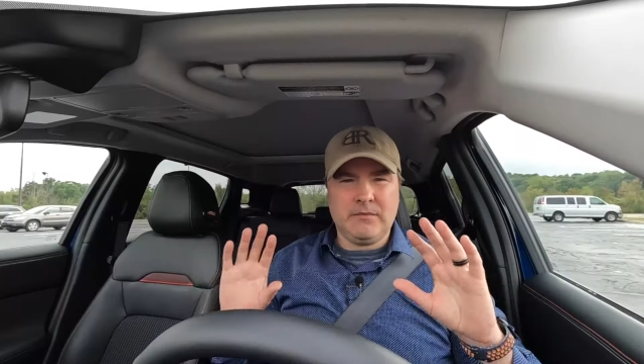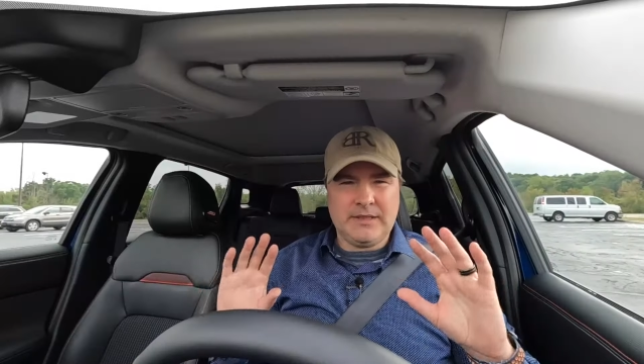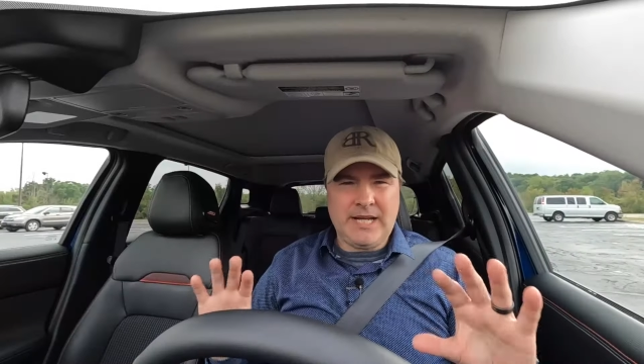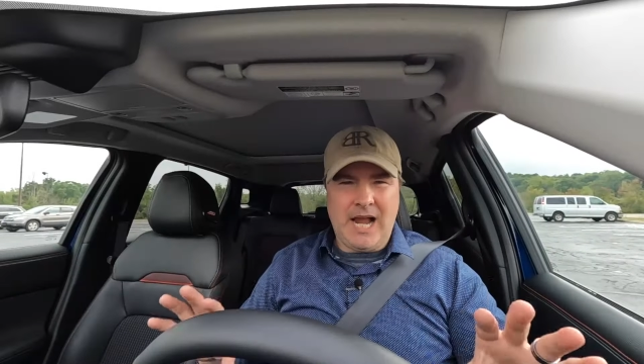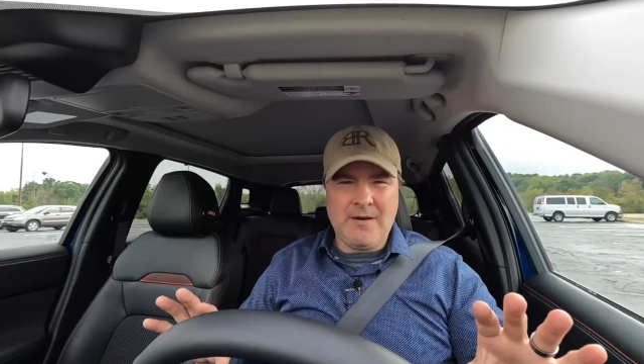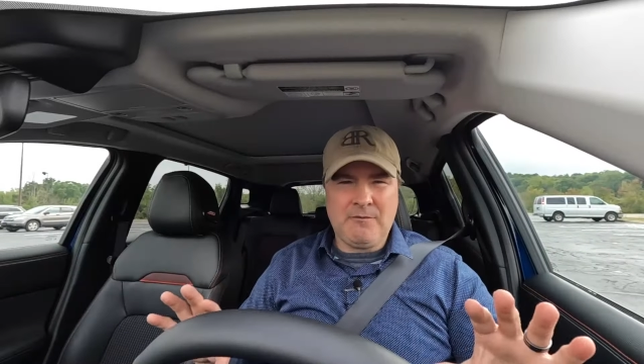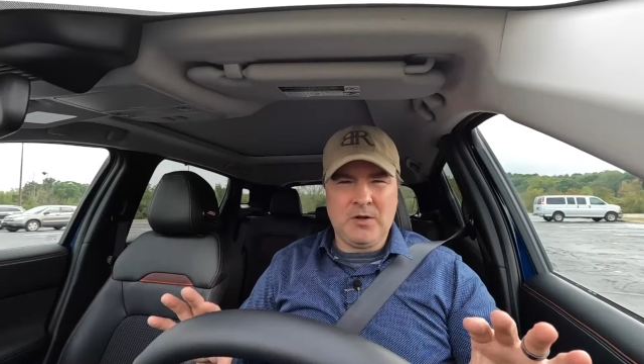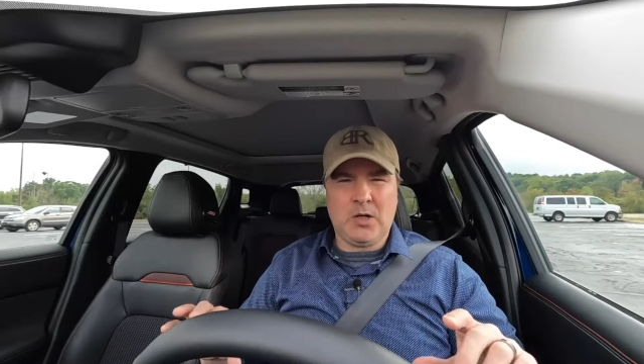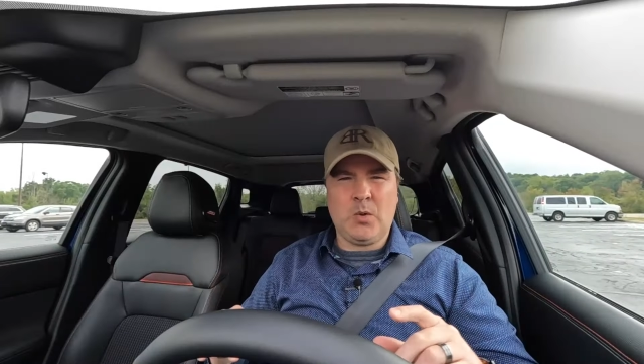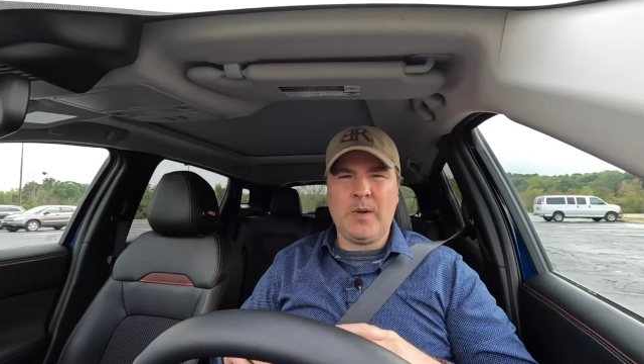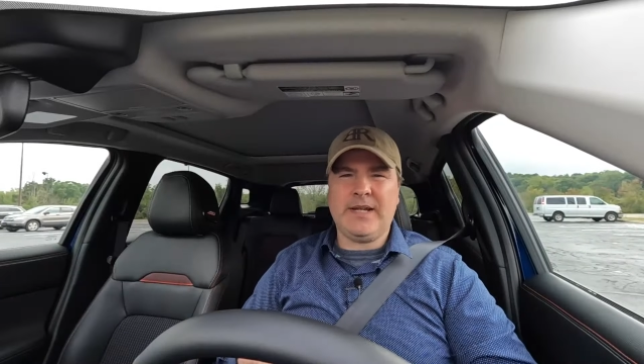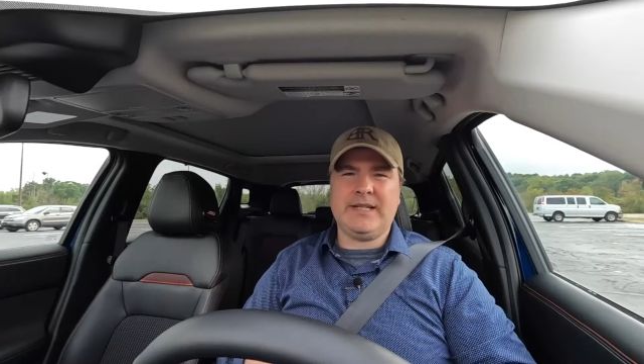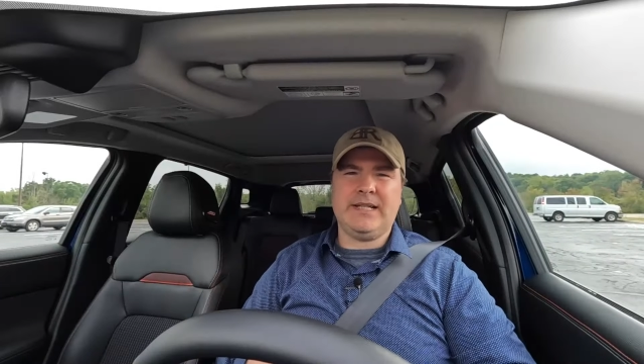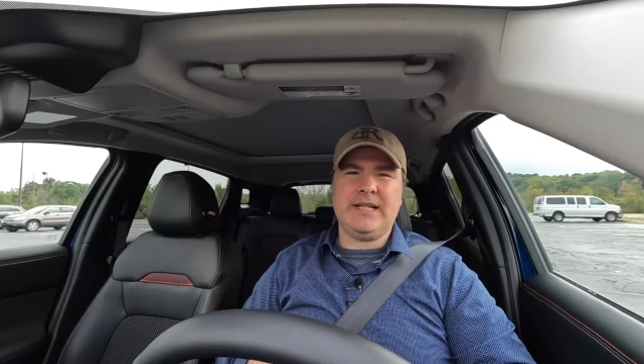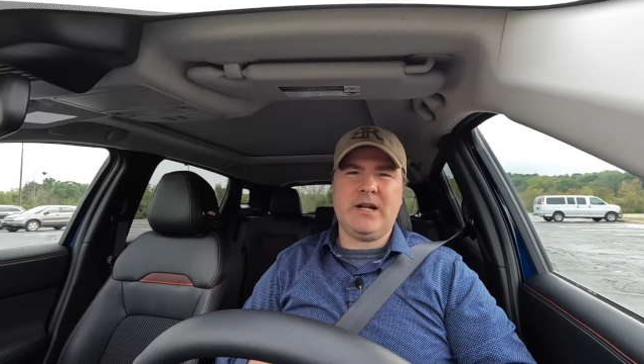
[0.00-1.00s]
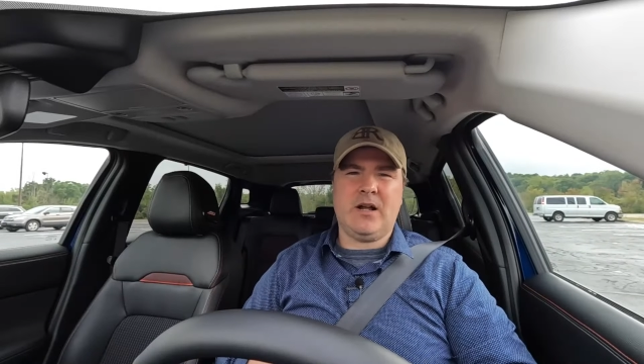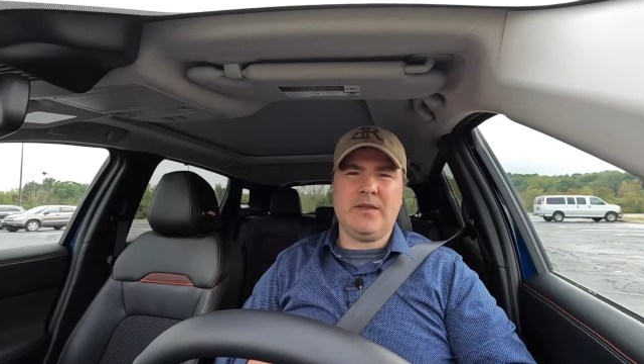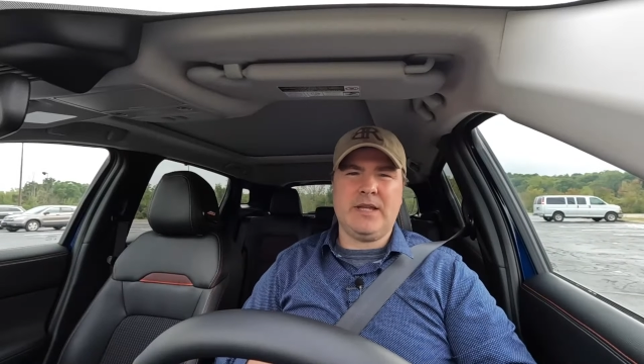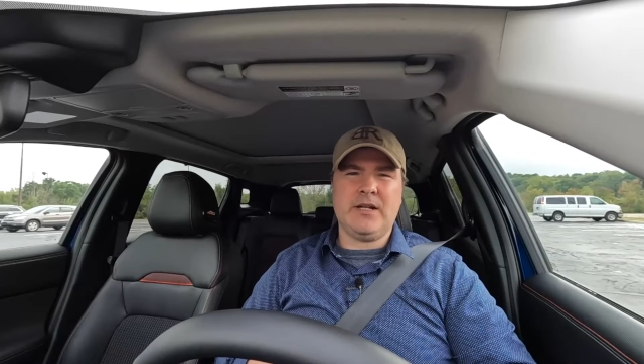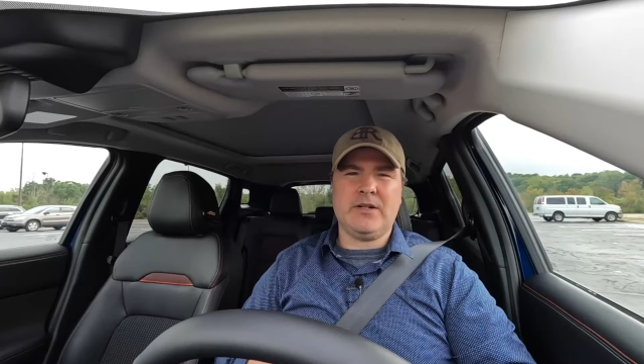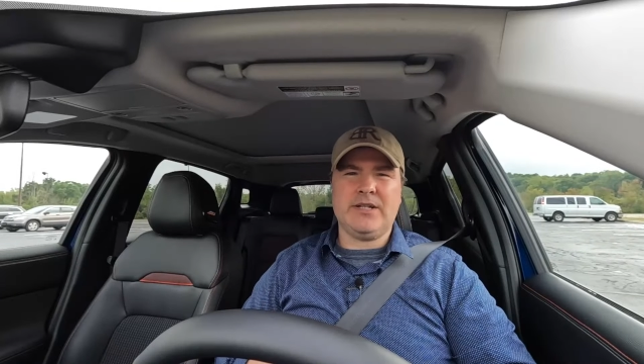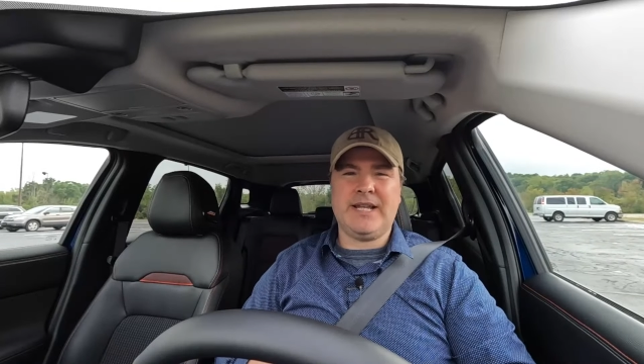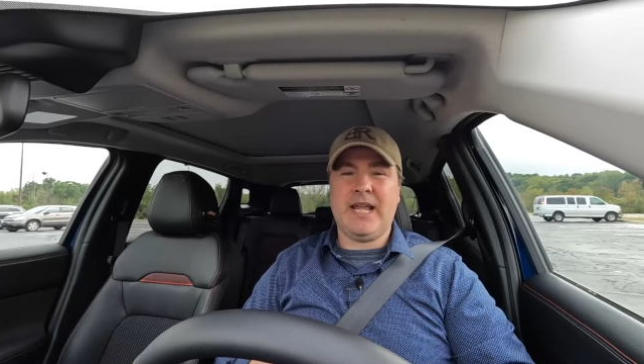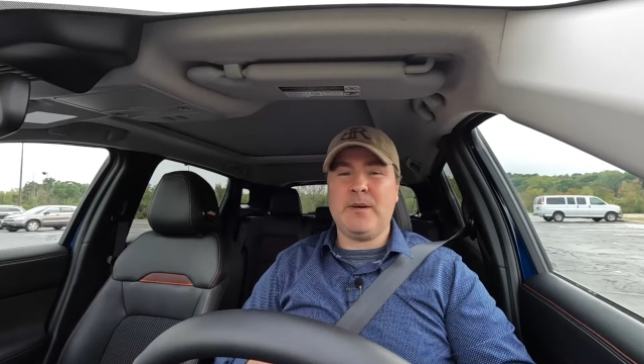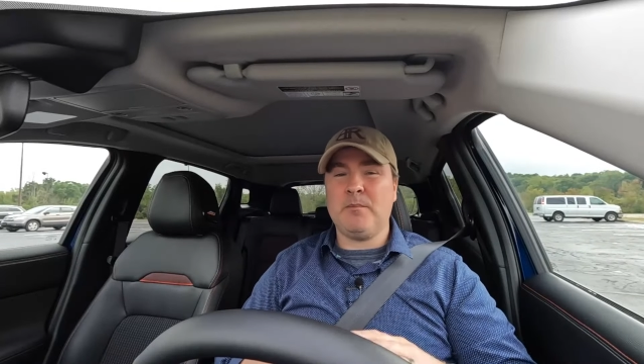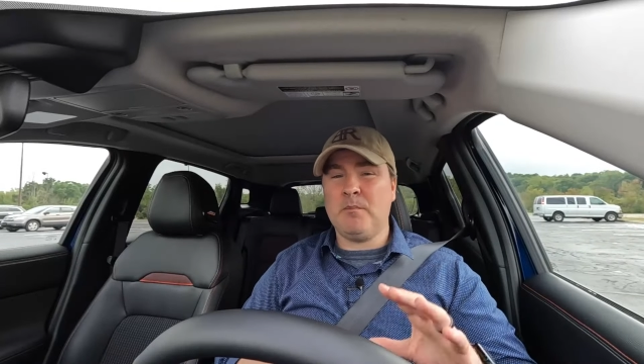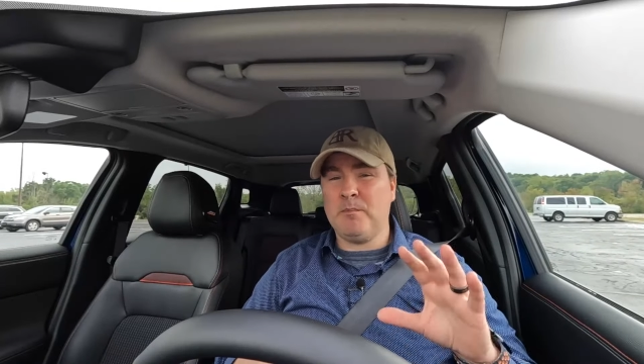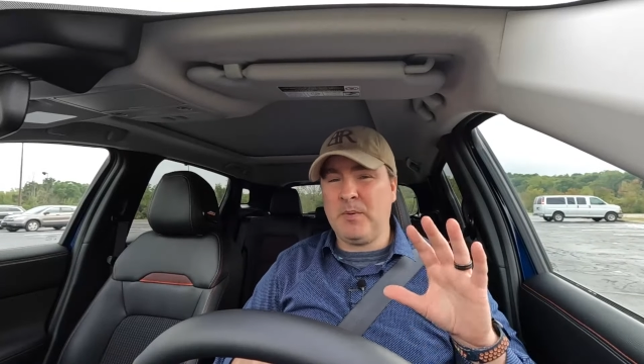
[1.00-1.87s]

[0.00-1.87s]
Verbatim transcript: time for a quick stint on the interstate.